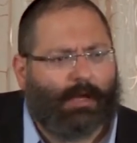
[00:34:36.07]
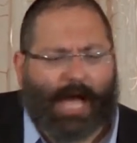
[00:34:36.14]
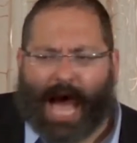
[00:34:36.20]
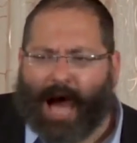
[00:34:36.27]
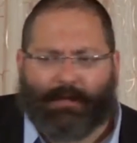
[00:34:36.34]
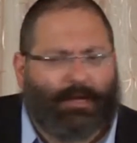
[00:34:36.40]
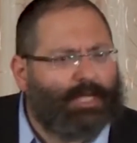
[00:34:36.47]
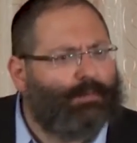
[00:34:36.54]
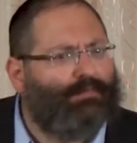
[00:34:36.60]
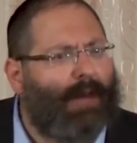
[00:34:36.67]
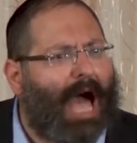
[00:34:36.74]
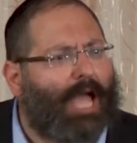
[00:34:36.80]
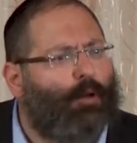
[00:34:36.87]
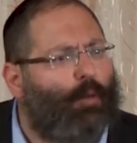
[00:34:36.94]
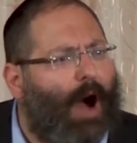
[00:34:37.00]
How does
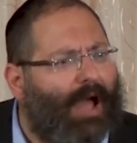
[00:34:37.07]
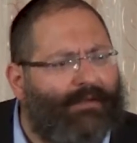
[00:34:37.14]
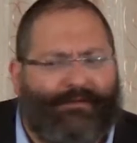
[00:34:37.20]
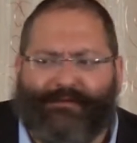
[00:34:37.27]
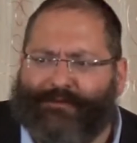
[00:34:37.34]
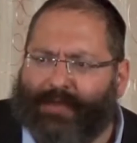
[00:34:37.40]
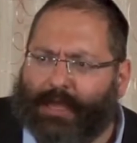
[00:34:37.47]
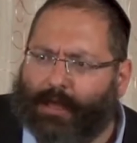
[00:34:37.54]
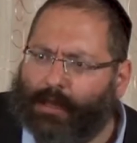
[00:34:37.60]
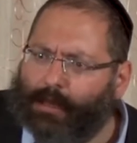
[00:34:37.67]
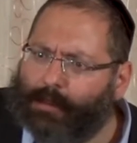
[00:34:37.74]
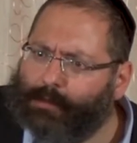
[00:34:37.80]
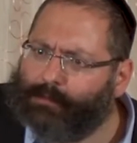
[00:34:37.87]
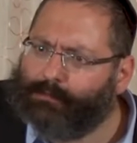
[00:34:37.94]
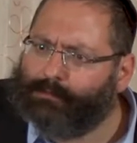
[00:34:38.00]
my wife feel?